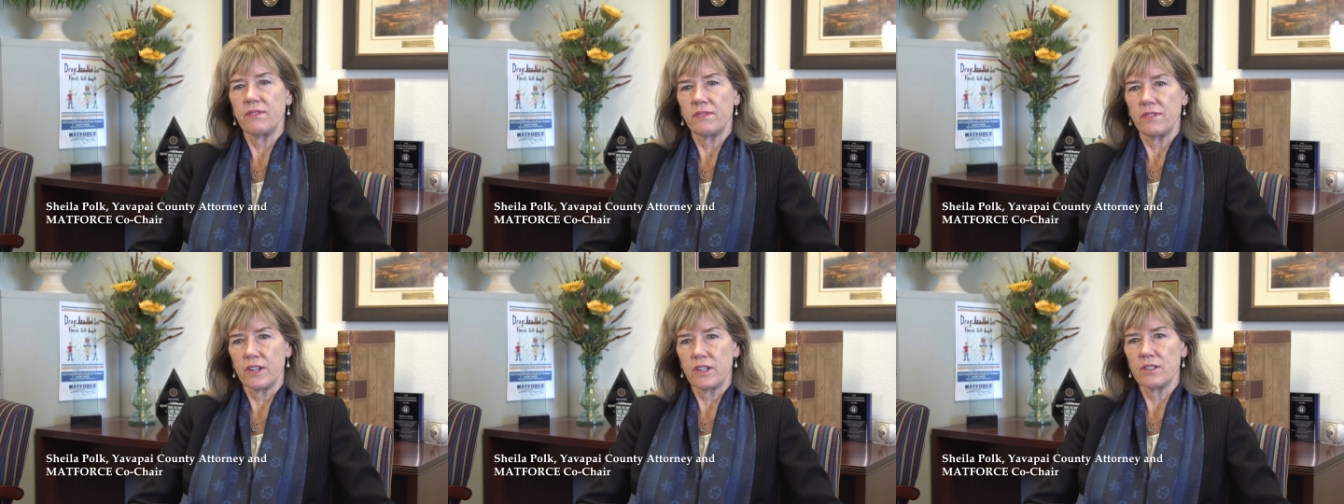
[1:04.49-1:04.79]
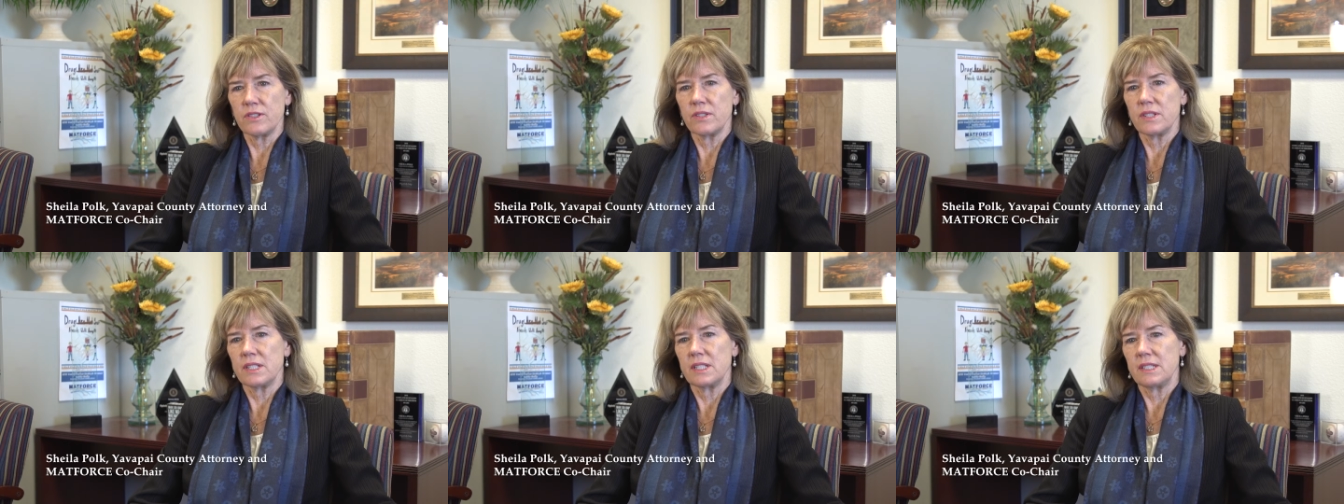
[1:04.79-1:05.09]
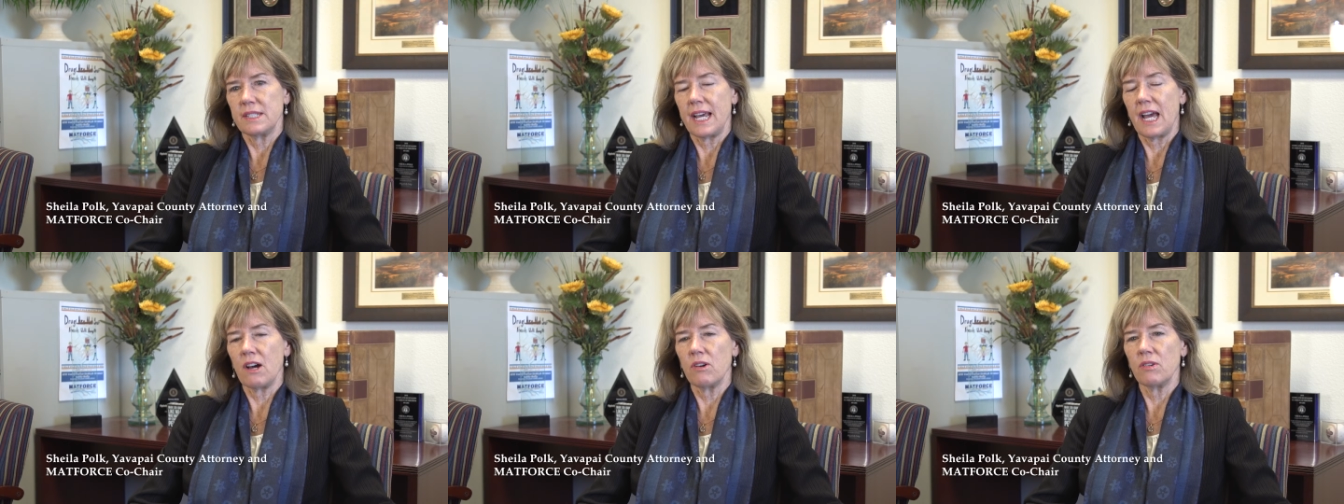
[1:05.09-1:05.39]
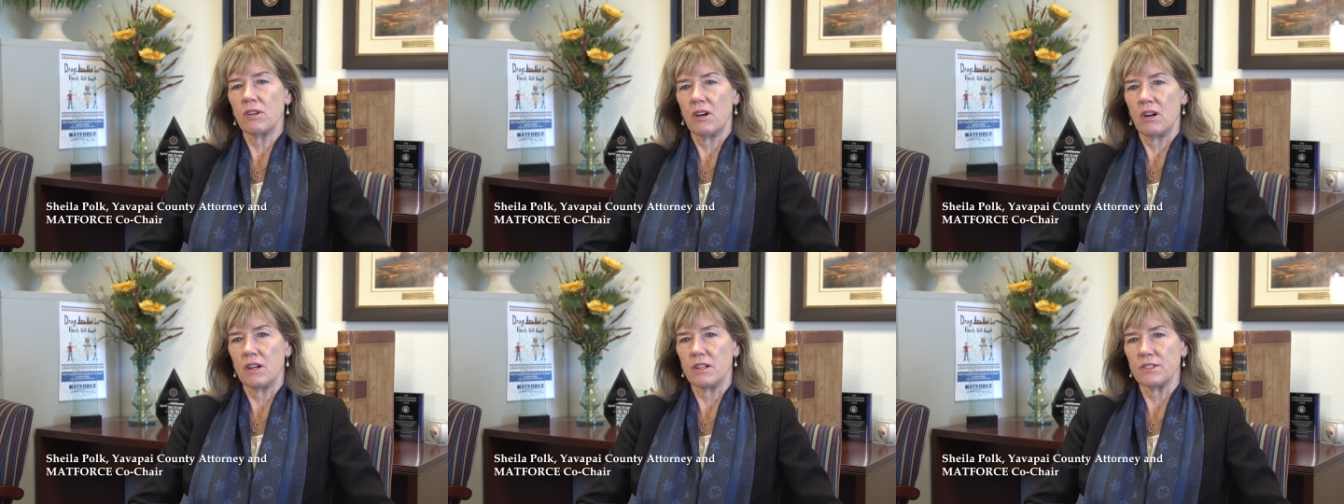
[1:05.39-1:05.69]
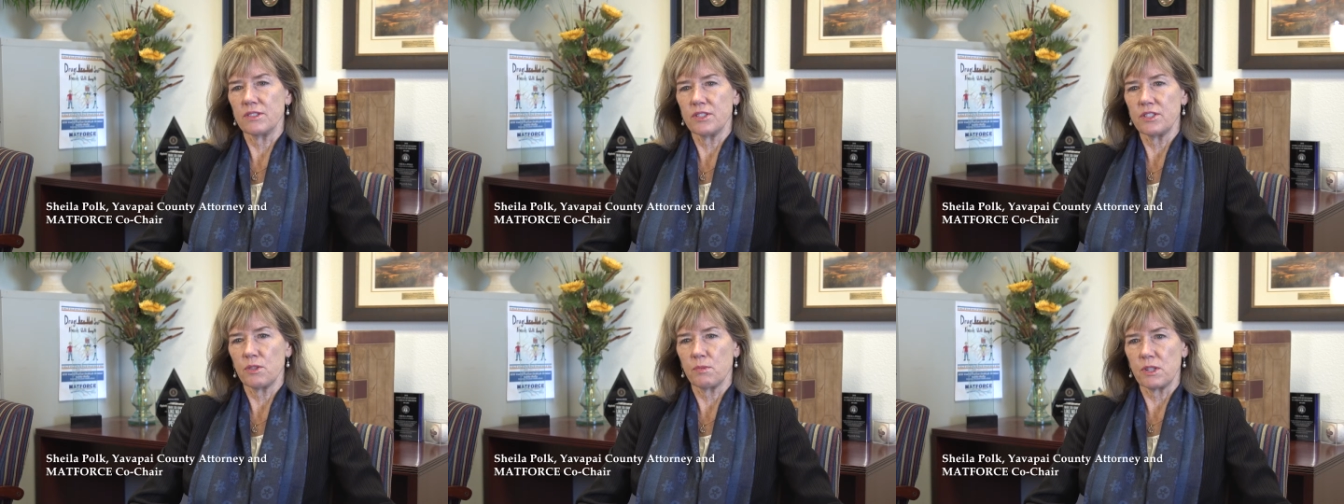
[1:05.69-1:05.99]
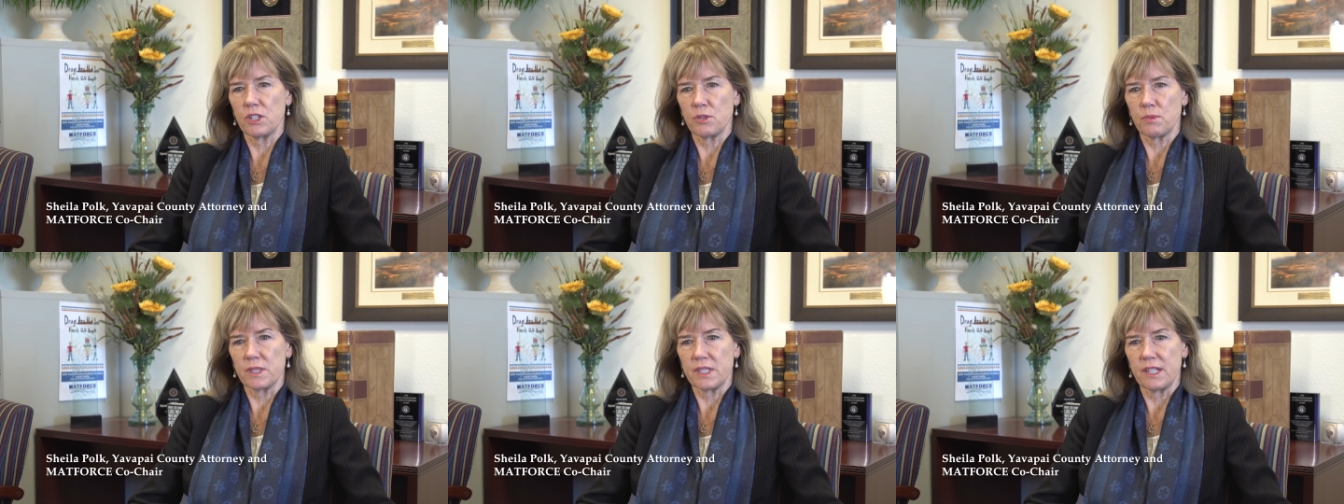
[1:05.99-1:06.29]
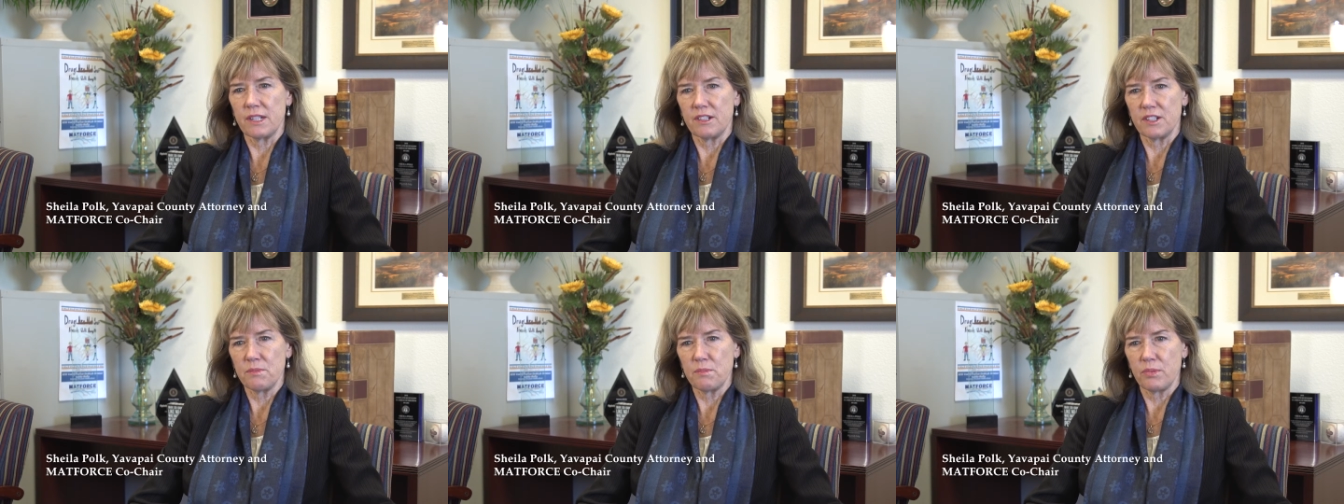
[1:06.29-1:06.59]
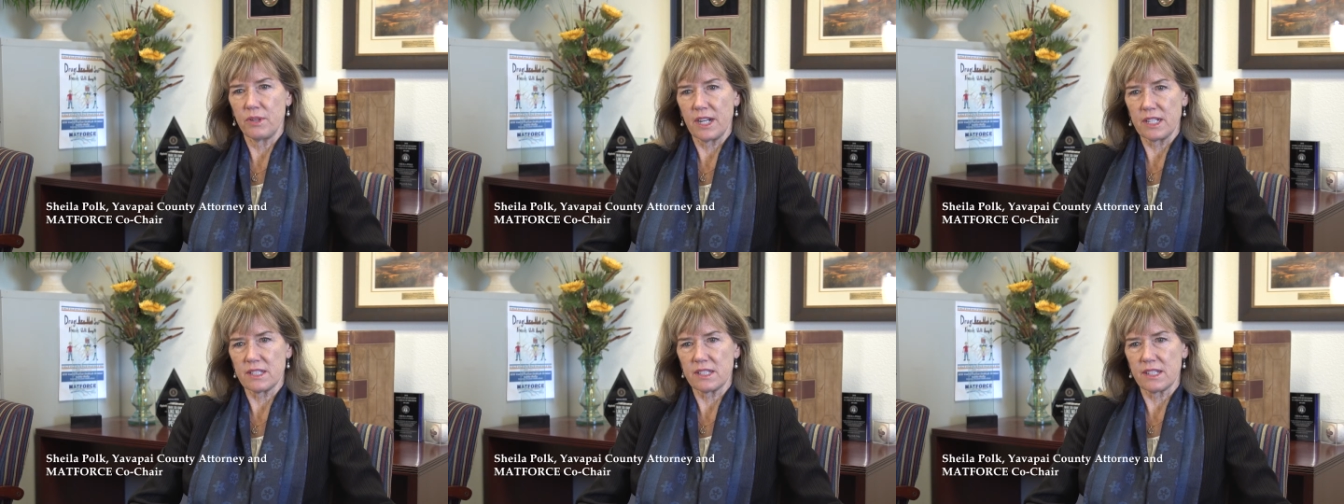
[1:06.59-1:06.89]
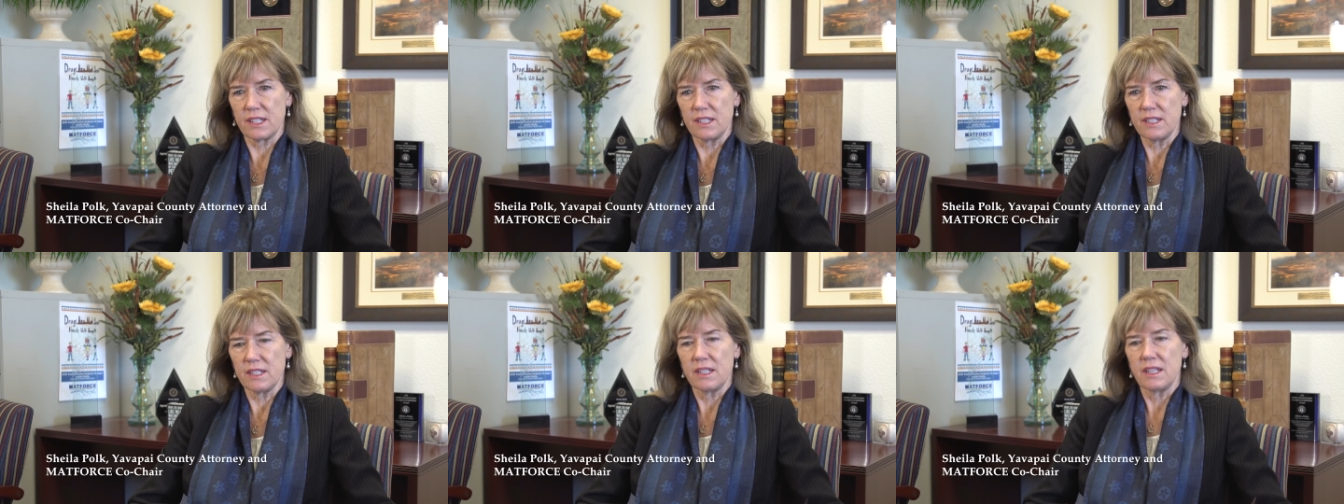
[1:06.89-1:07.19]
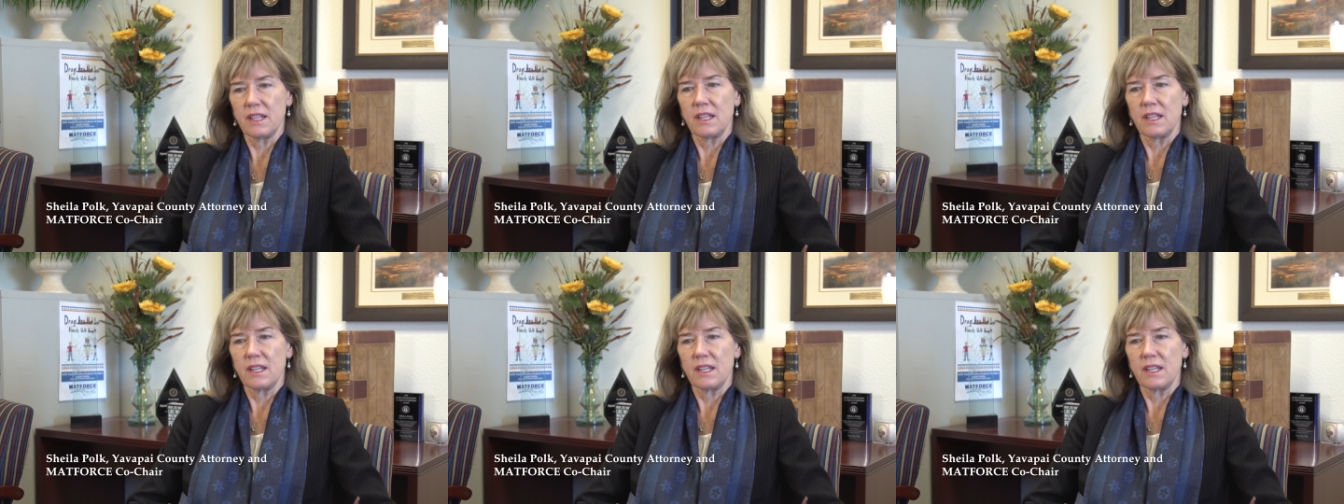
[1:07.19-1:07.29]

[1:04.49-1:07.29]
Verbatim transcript: first town halls, which was here in Prescott.